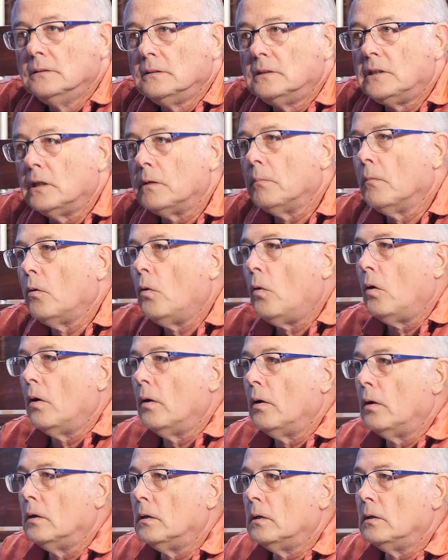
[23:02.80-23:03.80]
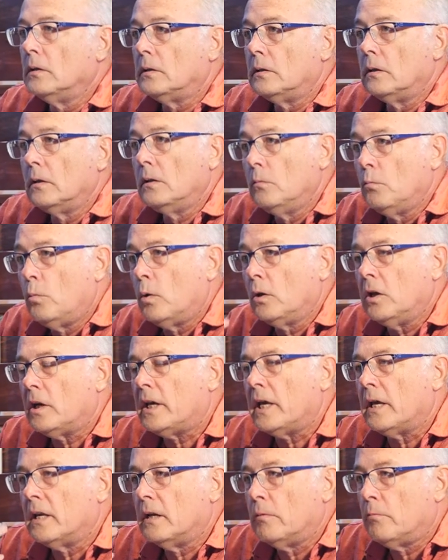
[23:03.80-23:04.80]
They're we're
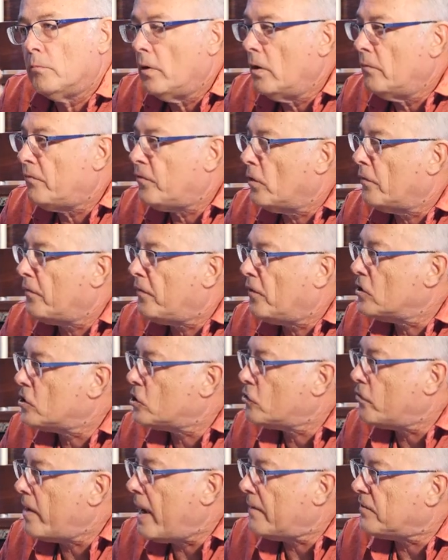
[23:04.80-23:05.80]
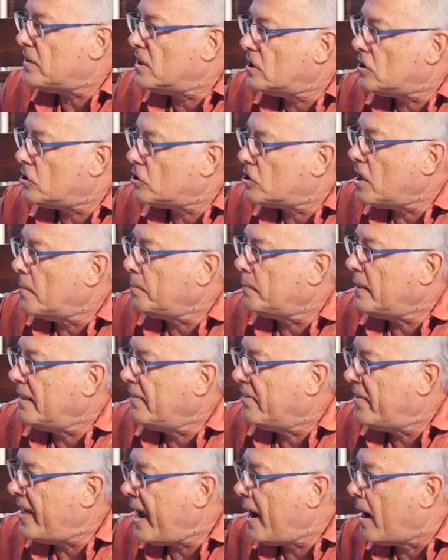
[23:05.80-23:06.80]
looking the, for a first draft. Is there
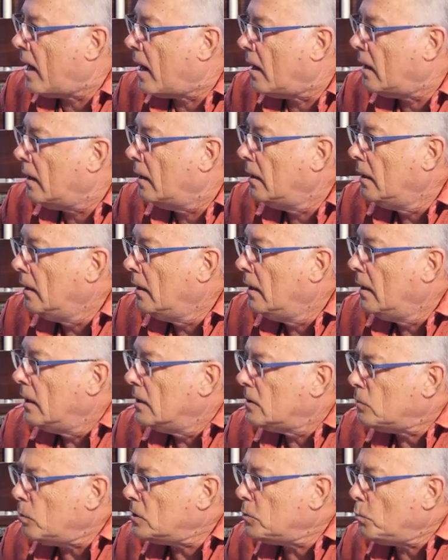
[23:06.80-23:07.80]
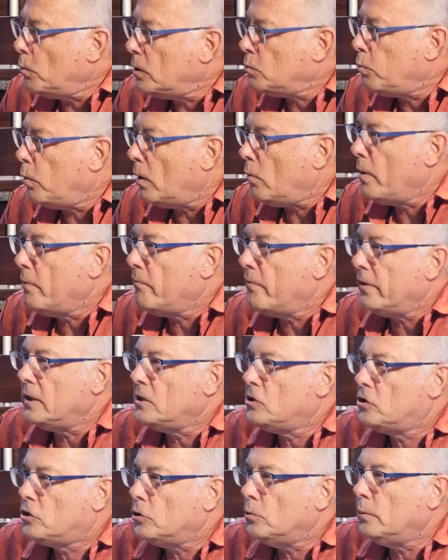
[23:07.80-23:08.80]
something there? So what's, what's, what are we really
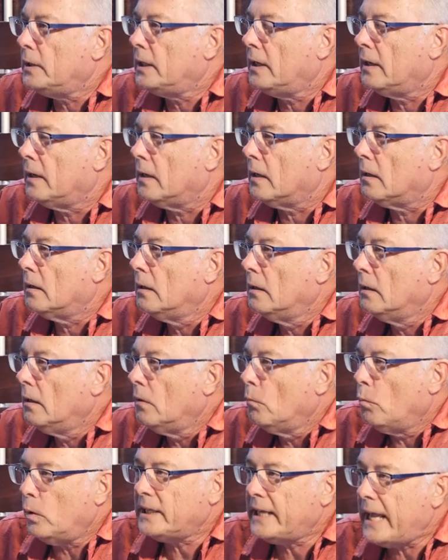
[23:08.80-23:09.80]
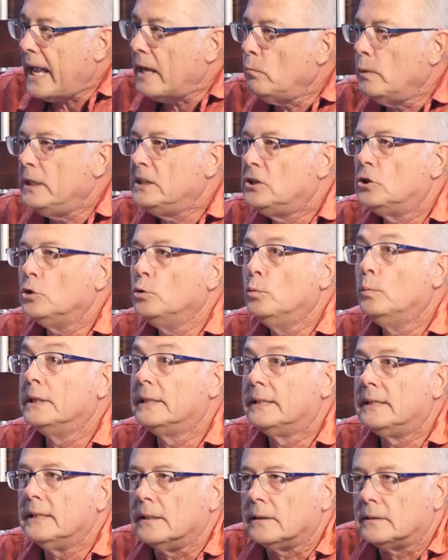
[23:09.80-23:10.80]
doing here? What can we do
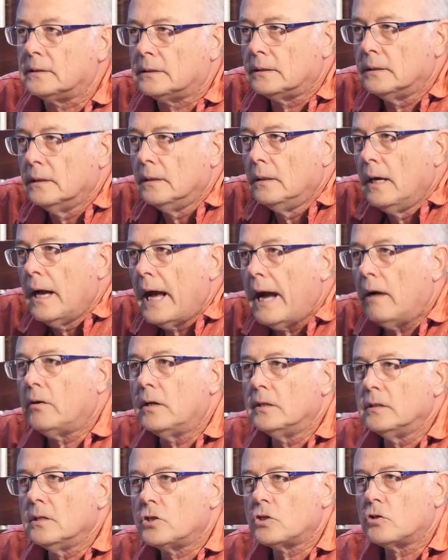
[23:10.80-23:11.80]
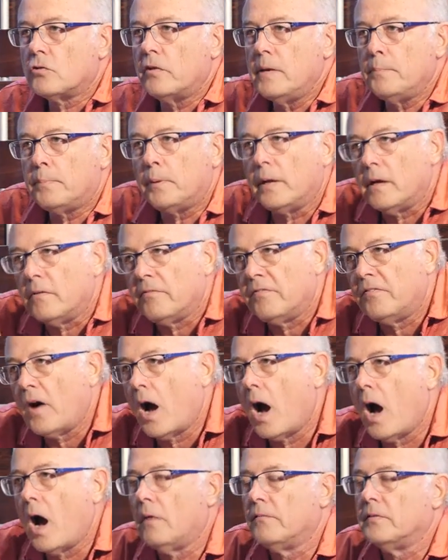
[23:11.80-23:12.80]
with this? How can the screenplay
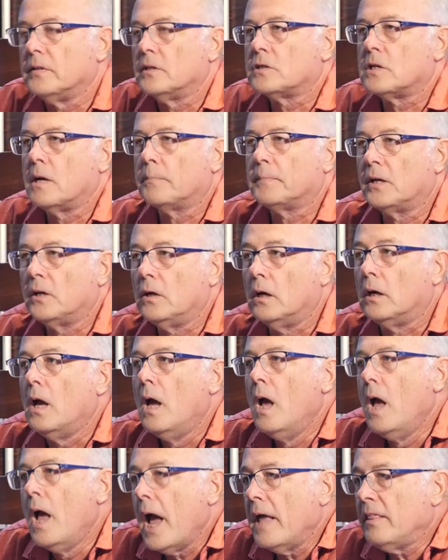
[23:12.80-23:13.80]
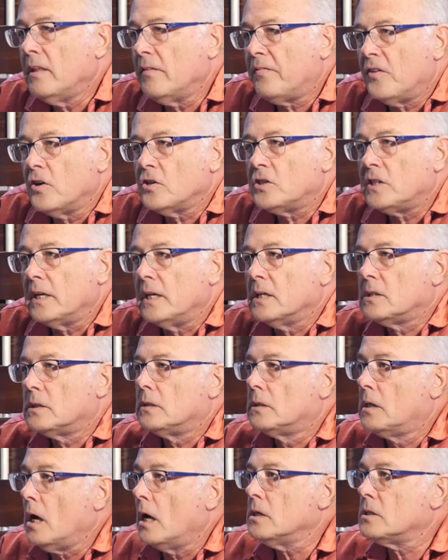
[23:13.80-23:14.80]
evolve into something good? And the first thing is,
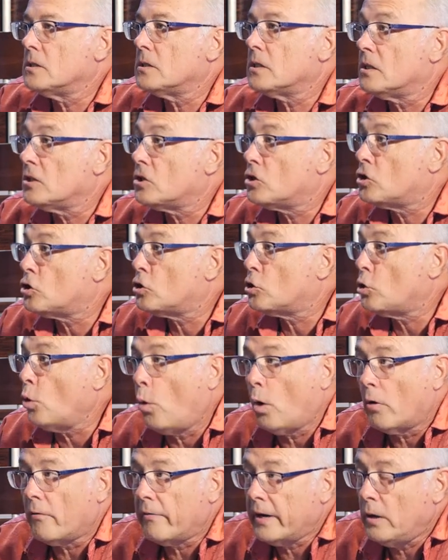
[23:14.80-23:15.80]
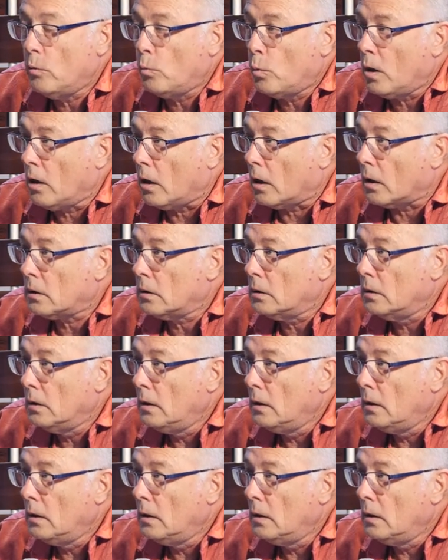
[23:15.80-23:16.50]
does the story work?